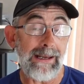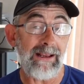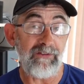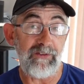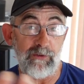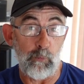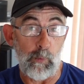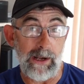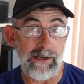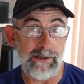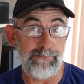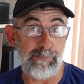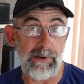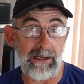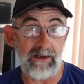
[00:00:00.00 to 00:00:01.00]
as the
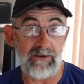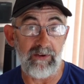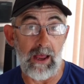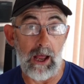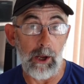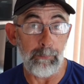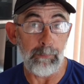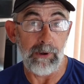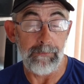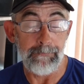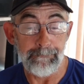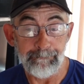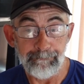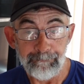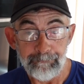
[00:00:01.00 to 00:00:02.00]
wind picks up,
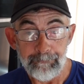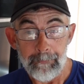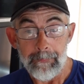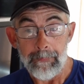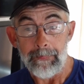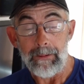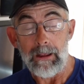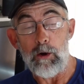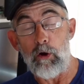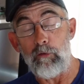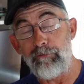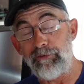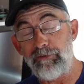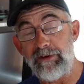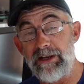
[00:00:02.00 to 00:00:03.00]

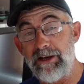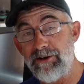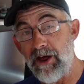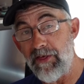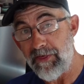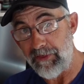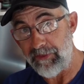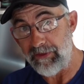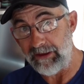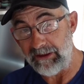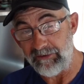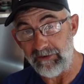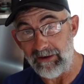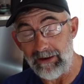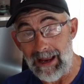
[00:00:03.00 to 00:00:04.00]
obviously another thing
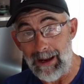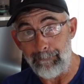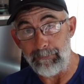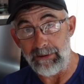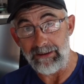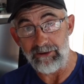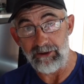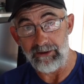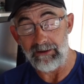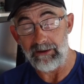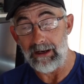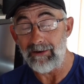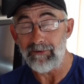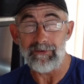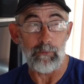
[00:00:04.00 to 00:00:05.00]
is happening here.
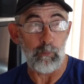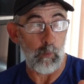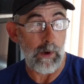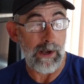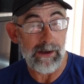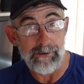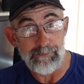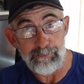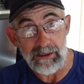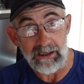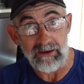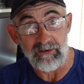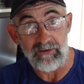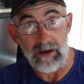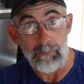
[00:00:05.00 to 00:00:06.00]
As the wind
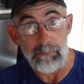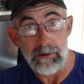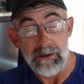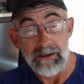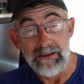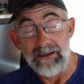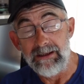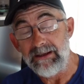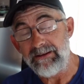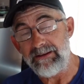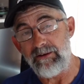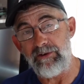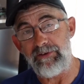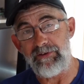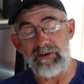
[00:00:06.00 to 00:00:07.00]
picks up,
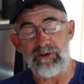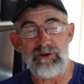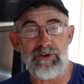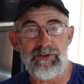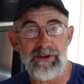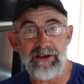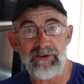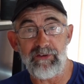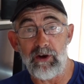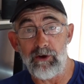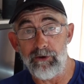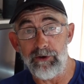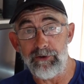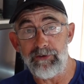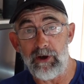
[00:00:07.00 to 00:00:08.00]
there is such a thing as
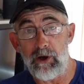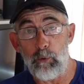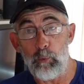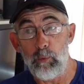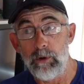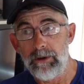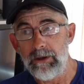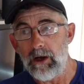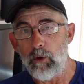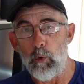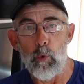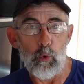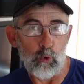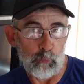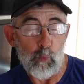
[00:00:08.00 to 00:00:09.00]
undertow.
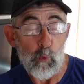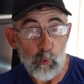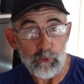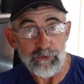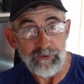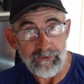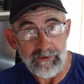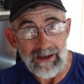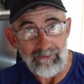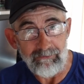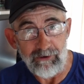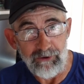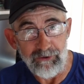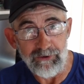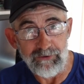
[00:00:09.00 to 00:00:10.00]
All waters have
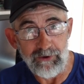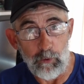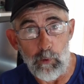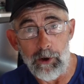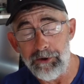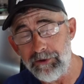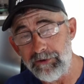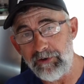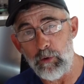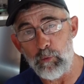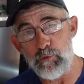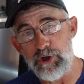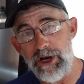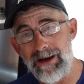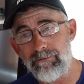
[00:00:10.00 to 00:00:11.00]
undertow. Undertow
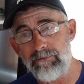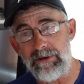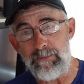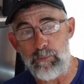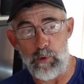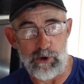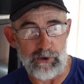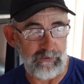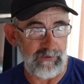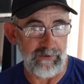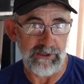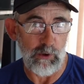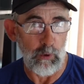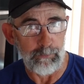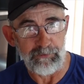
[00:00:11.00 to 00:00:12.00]
generally works in
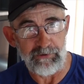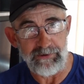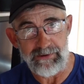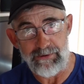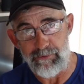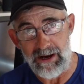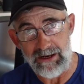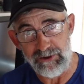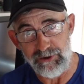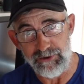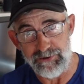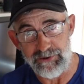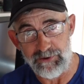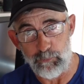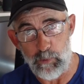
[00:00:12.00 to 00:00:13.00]
the opposite direction
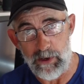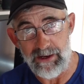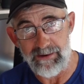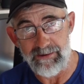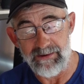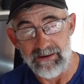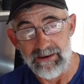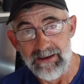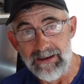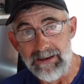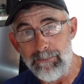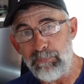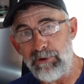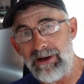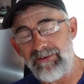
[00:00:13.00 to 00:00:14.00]
to the wind,
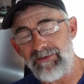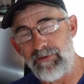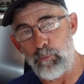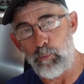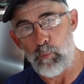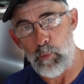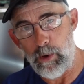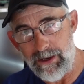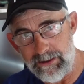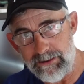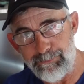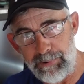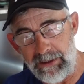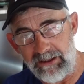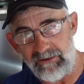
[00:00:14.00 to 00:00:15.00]
but as the
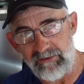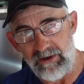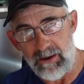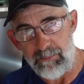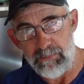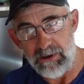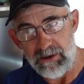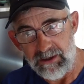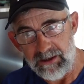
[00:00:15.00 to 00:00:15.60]
wind picks up,